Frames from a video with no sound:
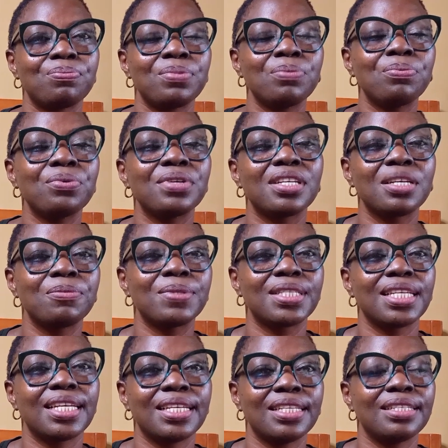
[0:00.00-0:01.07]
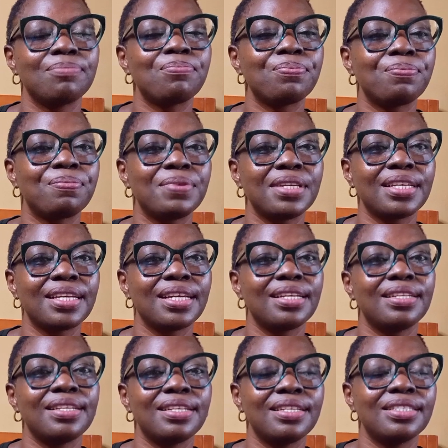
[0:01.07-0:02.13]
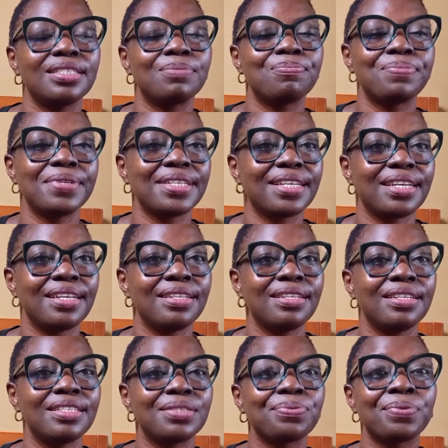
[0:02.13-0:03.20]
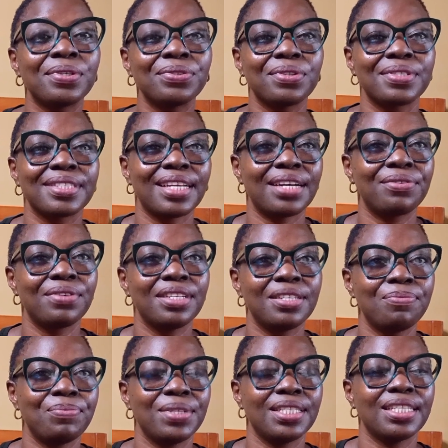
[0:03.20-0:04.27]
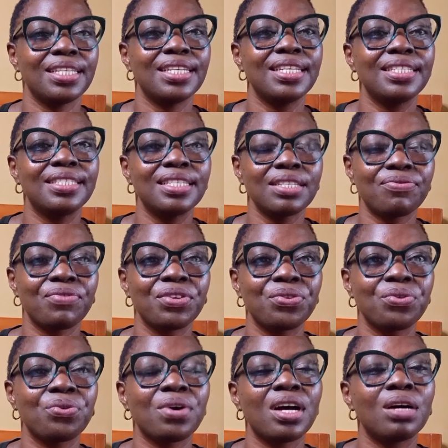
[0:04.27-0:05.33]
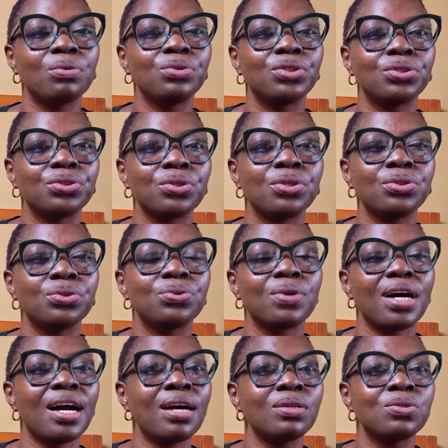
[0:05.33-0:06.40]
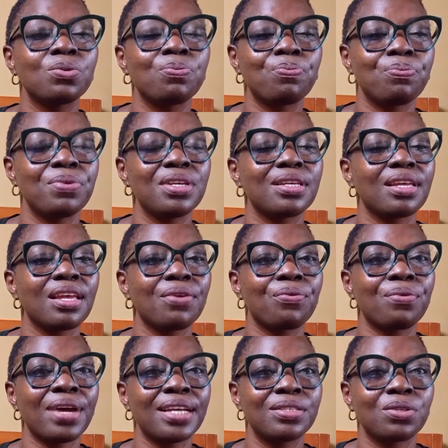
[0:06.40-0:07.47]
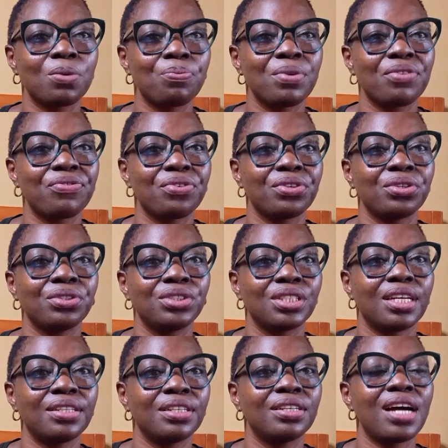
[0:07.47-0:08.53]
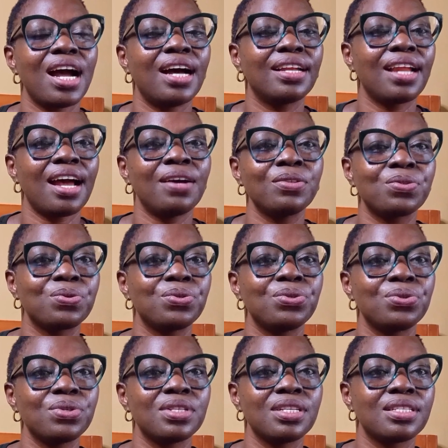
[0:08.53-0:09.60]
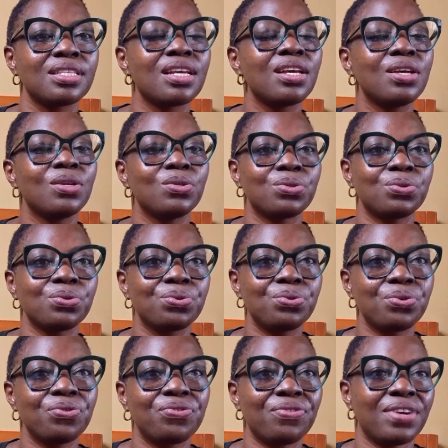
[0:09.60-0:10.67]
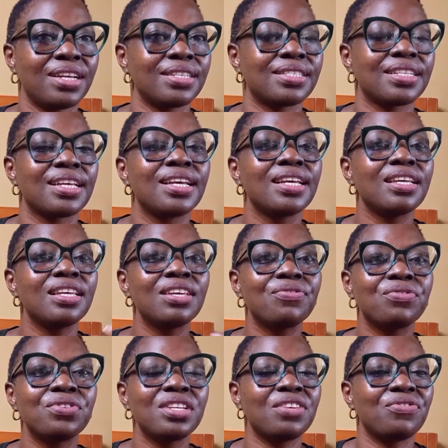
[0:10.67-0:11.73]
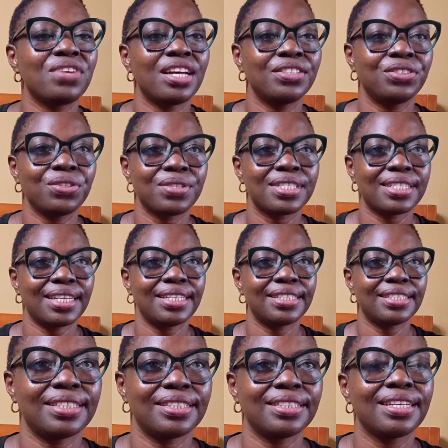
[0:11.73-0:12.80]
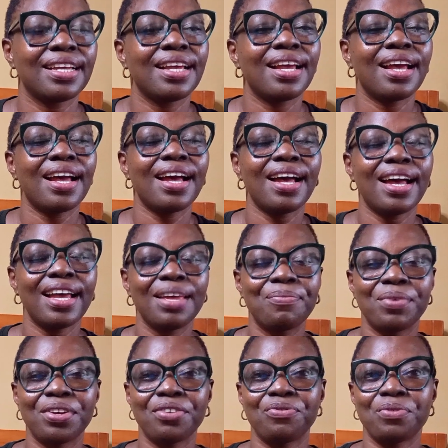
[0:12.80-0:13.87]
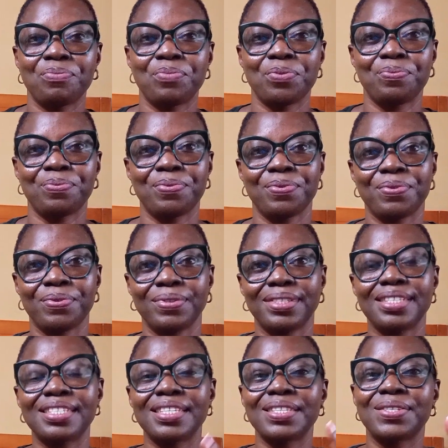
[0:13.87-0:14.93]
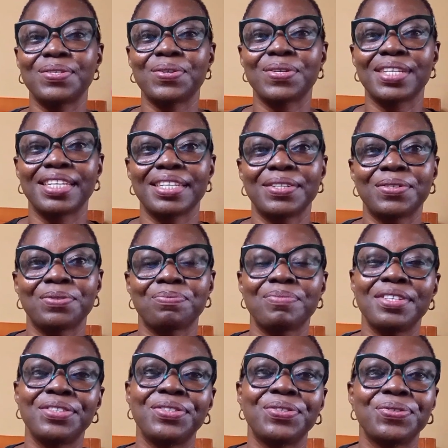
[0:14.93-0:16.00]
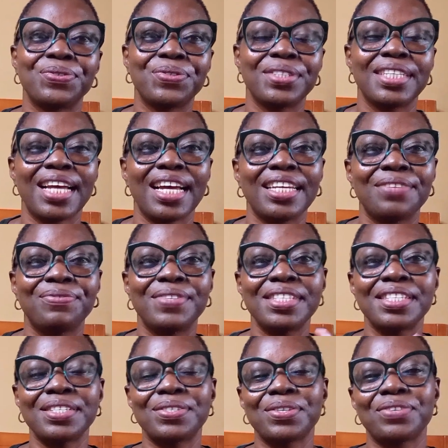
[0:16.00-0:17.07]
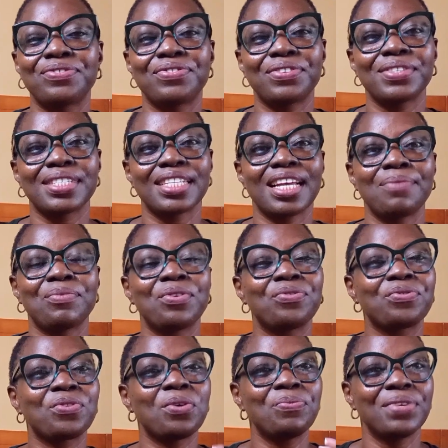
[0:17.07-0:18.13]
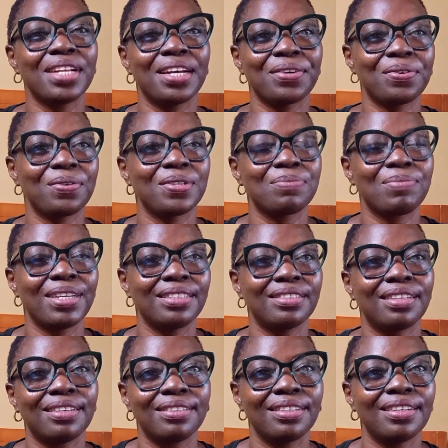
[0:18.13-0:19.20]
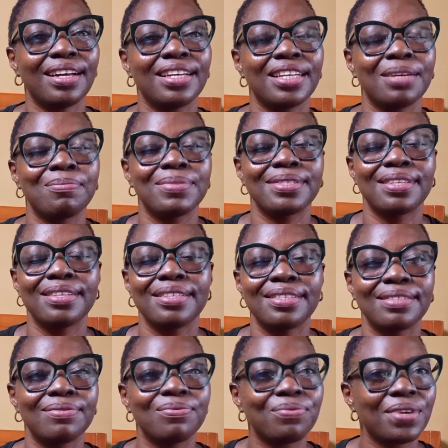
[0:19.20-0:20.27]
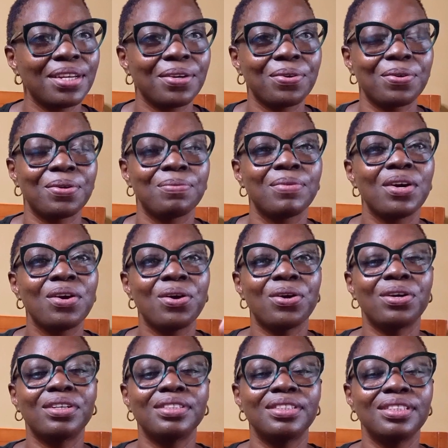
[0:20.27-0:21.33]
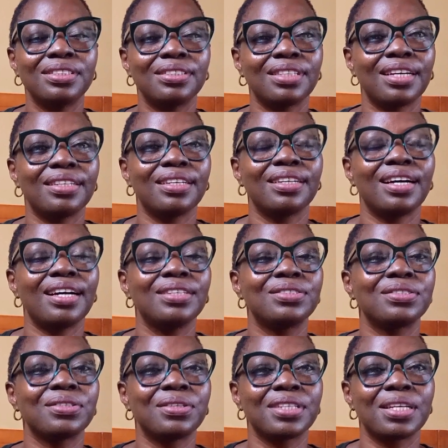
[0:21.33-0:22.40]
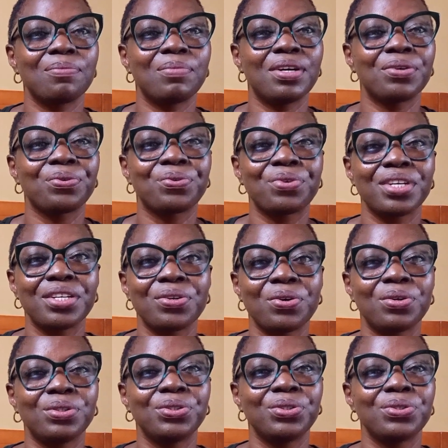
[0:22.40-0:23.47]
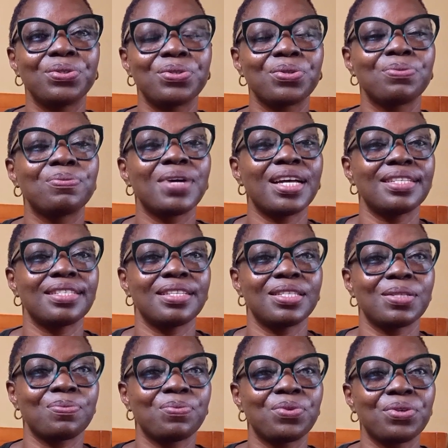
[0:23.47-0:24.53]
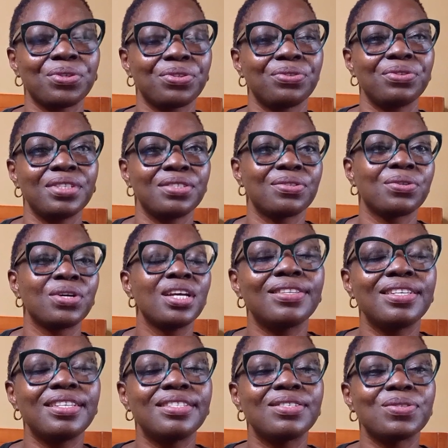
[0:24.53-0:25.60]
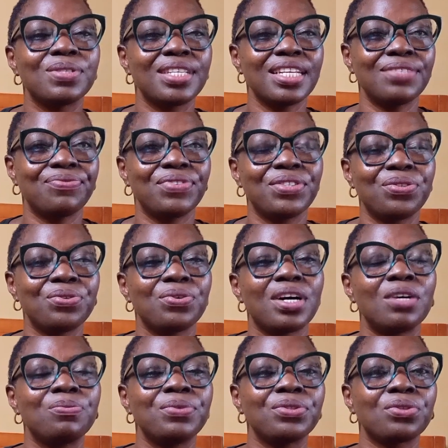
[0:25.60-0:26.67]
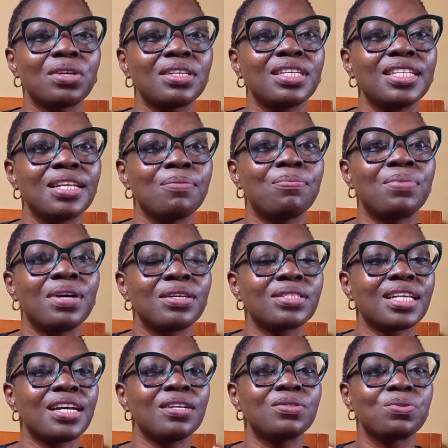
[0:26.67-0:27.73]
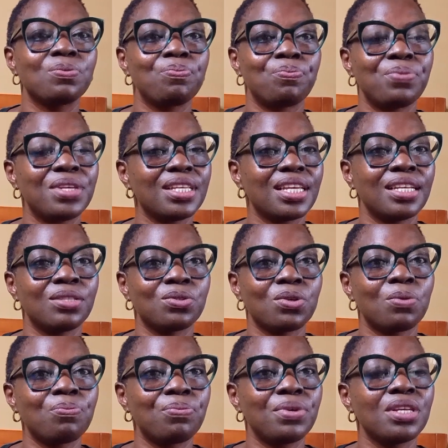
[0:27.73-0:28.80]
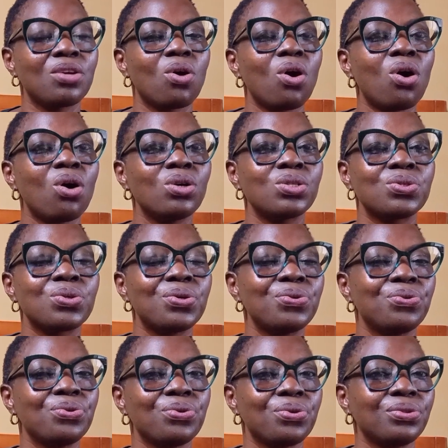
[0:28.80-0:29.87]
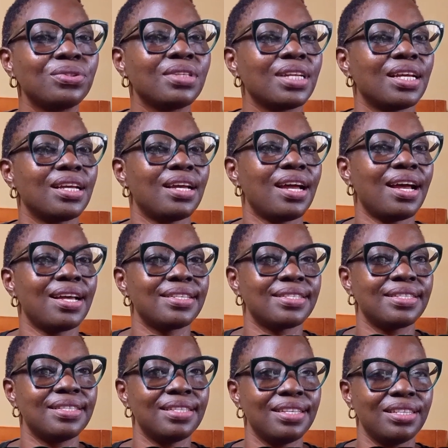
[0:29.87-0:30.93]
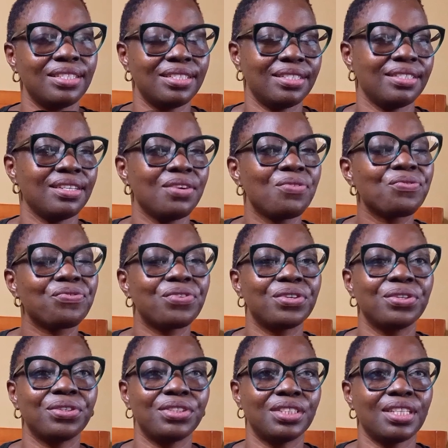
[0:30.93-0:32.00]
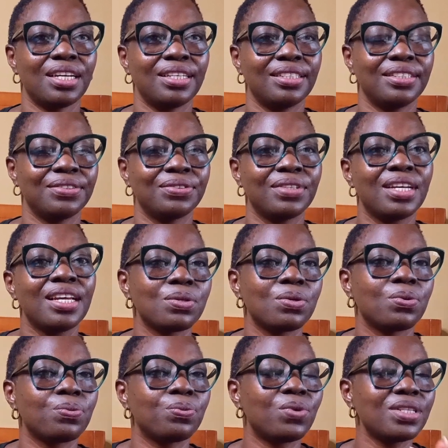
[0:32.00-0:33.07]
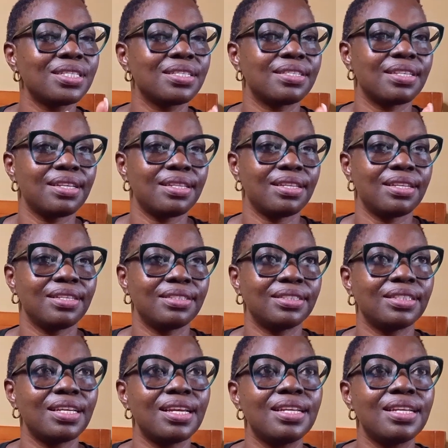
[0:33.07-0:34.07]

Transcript: People keep saying pick a niche, pick a niche. What does that really mean? In this video, I will show you how to pick a right topic for your channel and how to use it to grow fast, even if you are just starting. Hi beautiful people, this is your girl PejuRoyal. If this is your first time of coming across my channel, I am saying welcome. On this channel, I talk about growing on YouTube as a small creator. In today's video, I'll be talking about how to pick a topic also known as niche for your channel. So what is a niche?